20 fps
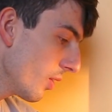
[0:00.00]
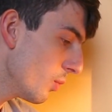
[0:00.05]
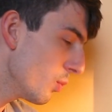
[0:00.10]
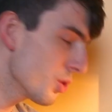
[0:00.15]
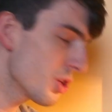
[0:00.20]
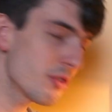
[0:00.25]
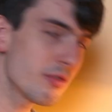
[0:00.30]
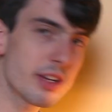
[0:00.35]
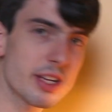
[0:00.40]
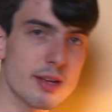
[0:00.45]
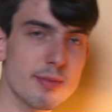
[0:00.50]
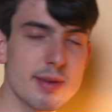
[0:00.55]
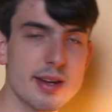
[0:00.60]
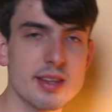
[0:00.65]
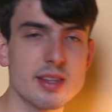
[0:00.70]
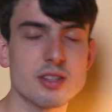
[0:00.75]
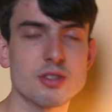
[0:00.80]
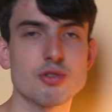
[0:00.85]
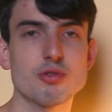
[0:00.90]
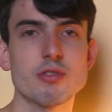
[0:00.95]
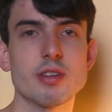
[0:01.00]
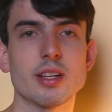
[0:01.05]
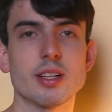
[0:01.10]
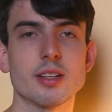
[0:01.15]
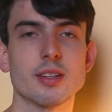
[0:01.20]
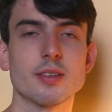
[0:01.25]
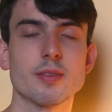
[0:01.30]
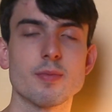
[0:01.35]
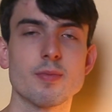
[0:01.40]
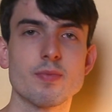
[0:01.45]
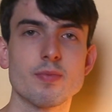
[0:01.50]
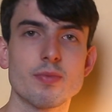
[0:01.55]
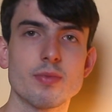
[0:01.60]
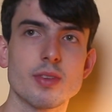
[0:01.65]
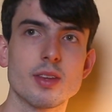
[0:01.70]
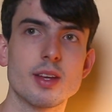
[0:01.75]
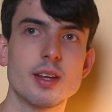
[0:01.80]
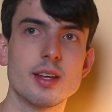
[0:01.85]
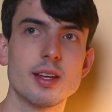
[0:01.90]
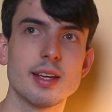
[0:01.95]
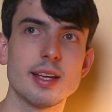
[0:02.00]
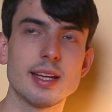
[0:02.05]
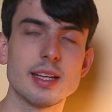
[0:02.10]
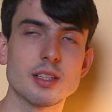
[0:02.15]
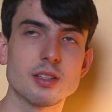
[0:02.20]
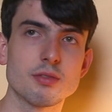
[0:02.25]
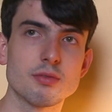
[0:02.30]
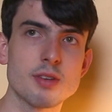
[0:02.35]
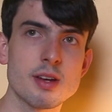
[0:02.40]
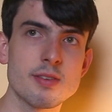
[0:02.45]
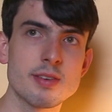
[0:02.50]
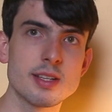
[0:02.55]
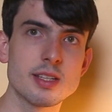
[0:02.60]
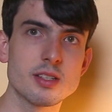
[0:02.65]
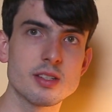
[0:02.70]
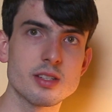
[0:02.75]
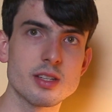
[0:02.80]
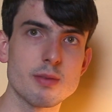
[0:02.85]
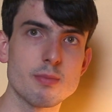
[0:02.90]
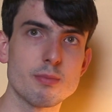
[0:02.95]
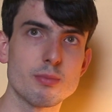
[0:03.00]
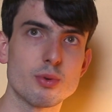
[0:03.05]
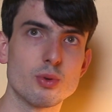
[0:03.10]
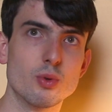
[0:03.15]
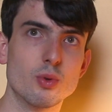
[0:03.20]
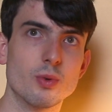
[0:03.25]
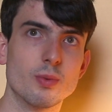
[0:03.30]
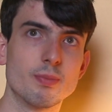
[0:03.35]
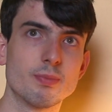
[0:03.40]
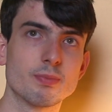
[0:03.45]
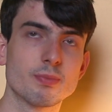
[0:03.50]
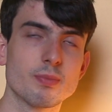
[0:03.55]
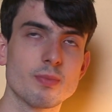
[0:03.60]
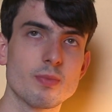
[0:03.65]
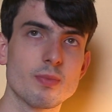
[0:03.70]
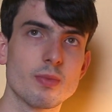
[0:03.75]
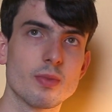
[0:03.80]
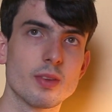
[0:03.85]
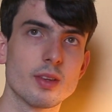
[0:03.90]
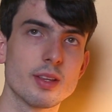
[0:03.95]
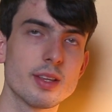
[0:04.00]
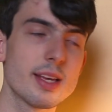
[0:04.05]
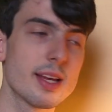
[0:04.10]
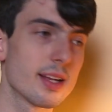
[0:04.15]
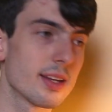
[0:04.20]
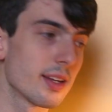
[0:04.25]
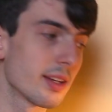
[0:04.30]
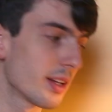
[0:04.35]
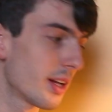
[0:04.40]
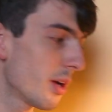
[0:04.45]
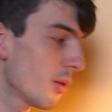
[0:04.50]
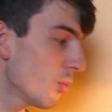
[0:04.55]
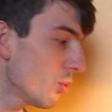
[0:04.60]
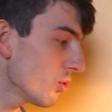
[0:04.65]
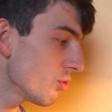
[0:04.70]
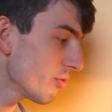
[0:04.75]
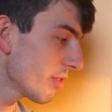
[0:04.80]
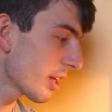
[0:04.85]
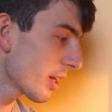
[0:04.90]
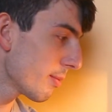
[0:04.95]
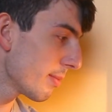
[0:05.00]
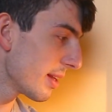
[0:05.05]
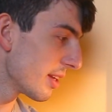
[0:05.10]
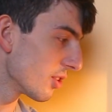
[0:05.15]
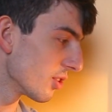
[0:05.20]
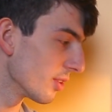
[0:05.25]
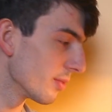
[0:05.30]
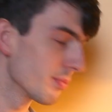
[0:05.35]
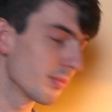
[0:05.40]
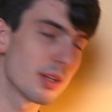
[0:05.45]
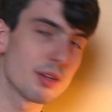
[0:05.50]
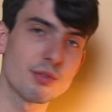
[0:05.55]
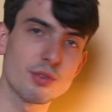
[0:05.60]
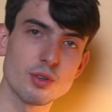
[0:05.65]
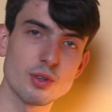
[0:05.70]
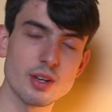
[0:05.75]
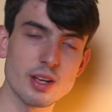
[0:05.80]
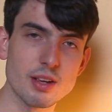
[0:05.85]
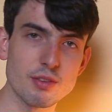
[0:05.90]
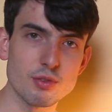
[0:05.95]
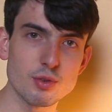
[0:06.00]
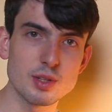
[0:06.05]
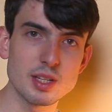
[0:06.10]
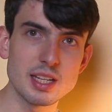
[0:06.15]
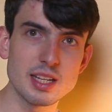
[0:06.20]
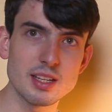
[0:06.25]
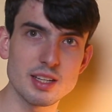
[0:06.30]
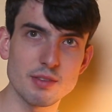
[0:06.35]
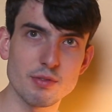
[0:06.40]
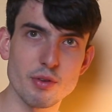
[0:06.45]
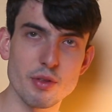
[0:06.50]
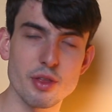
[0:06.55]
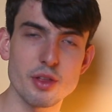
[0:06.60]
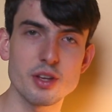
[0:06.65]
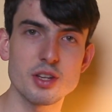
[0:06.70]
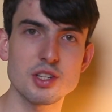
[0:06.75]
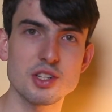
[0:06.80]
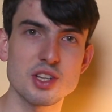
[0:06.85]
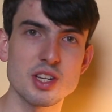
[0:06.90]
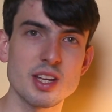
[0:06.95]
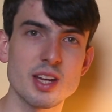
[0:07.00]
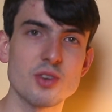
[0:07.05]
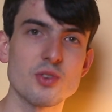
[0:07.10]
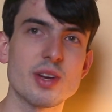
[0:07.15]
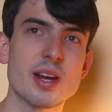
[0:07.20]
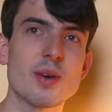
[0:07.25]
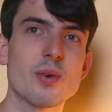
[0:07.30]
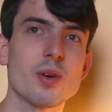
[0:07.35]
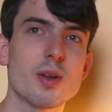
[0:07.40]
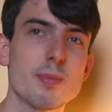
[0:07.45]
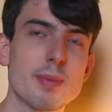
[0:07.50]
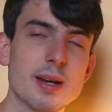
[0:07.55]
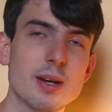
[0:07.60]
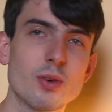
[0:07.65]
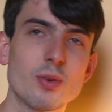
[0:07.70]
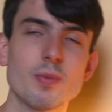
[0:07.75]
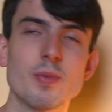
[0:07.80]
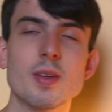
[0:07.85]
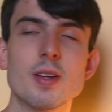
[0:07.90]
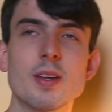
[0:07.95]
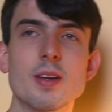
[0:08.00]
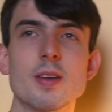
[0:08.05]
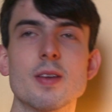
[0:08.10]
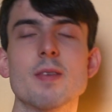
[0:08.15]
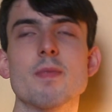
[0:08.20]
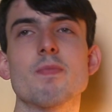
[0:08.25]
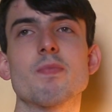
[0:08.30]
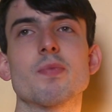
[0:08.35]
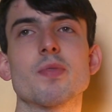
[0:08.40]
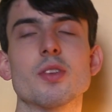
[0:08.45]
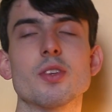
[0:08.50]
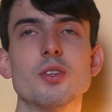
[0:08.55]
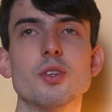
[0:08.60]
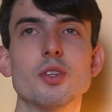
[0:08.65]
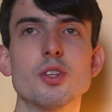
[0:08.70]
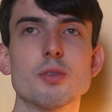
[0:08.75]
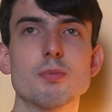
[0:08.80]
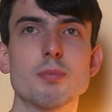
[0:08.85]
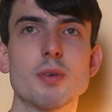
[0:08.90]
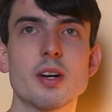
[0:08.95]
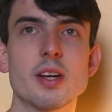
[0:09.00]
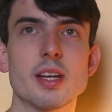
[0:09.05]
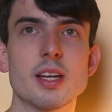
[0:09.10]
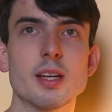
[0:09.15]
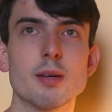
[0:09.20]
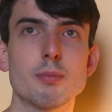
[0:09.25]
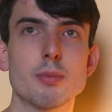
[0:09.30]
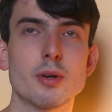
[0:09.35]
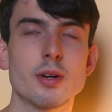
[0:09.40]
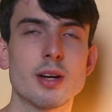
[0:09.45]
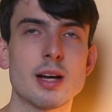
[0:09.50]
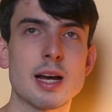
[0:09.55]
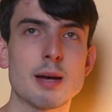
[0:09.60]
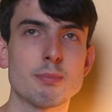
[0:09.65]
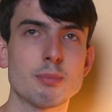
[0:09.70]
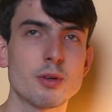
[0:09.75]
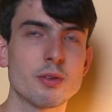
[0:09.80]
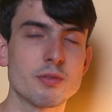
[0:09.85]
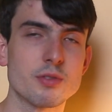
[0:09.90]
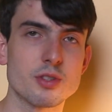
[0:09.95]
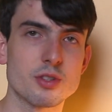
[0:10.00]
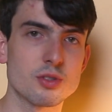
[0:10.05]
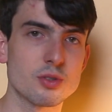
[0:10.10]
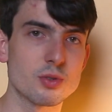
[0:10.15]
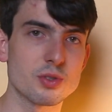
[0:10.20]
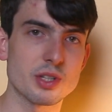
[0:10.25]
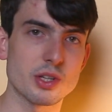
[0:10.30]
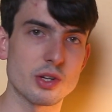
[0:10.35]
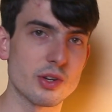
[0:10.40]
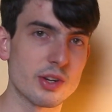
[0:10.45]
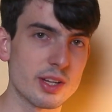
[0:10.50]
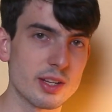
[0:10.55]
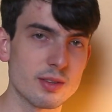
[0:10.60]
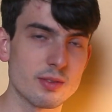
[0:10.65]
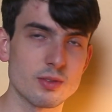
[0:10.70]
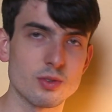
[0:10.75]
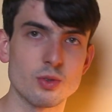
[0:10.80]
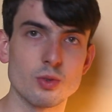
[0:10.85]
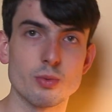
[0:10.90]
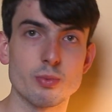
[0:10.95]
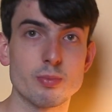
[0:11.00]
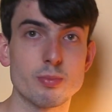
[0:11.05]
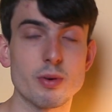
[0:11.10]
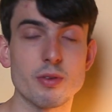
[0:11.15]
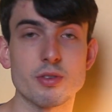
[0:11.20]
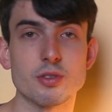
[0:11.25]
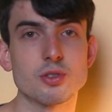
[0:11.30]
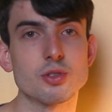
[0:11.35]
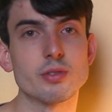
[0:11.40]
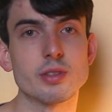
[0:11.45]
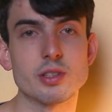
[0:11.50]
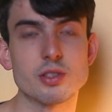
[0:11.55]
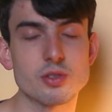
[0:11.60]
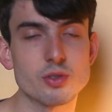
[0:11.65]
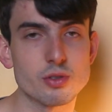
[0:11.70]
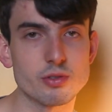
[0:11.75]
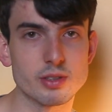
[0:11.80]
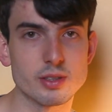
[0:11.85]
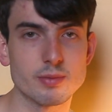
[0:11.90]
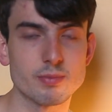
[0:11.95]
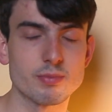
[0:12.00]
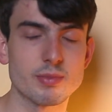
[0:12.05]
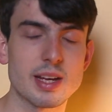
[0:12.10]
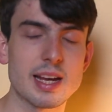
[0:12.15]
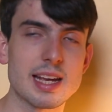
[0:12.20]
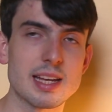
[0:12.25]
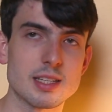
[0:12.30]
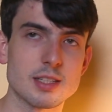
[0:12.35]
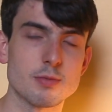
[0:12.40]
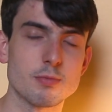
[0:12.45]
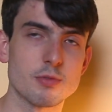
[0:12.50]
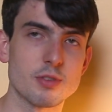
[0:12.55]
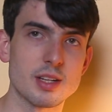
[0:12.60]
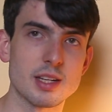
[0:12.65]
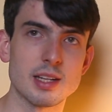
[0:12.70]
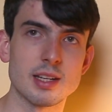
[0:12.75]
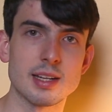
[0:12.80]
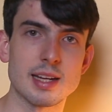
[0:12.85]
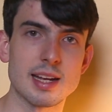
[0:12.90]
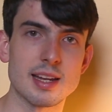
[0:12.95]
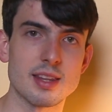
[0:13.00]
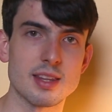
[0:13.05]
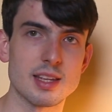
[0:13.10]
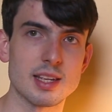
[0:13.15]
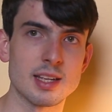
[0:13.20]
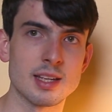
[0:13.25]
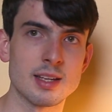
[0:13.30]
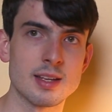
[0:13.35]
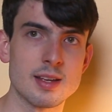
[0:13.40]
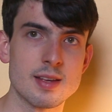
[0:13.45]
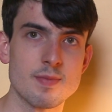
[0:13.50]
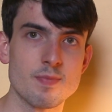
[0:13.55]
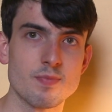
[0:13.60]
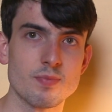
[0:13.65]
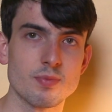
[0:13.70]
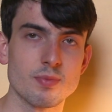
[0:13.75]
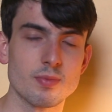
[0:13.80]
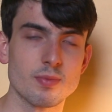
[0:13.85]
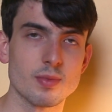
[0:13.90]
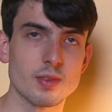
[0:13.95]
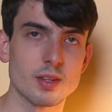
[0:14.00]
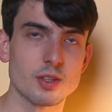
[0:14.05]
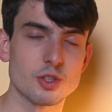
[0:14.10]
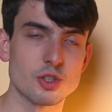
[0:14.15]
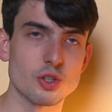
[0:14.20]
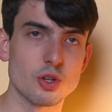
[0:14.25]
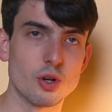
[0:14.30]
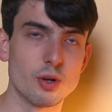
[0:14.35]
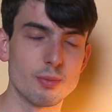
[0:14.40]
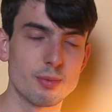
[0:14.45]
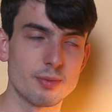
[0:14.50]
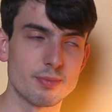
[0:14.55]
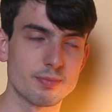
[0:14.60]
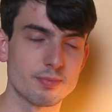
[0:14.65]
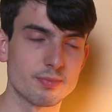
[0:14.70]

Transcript: Would I recommend this drink? It's very simple. Yeah, like I would recommend it. If you're thirsty and you're out and about, you could buy it. But at both the stores I got it, or both the stores I saw it, HMV and the shop,